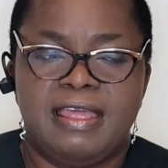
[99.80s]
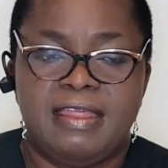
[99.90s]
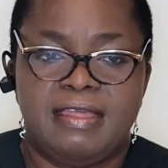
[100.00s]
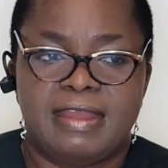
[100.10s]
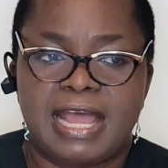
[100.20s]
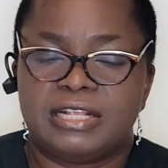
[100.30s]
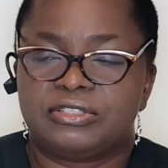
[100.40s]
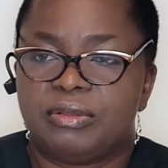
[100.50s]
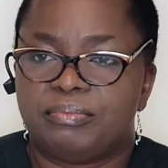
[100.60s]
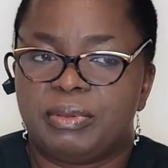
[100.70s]
Now
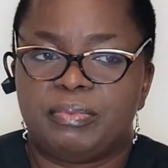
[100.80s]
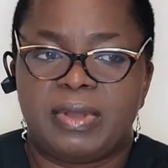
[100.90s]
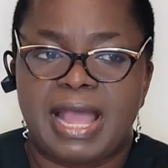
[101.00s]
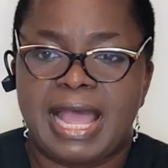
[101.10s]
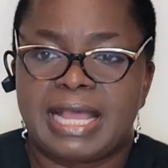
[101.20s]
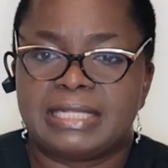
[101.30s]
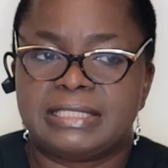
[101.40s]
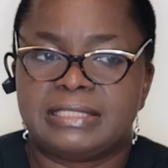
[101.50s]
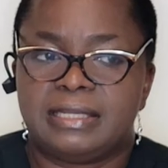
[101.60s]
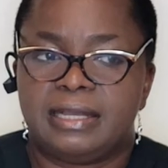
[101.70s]
some people
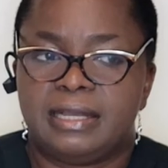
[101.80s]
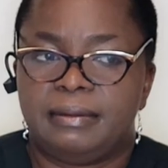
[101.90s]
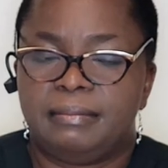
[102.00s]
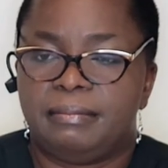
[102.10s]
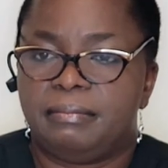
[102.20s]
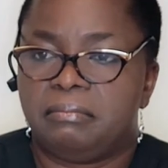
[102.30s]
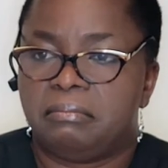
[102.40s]
ask um,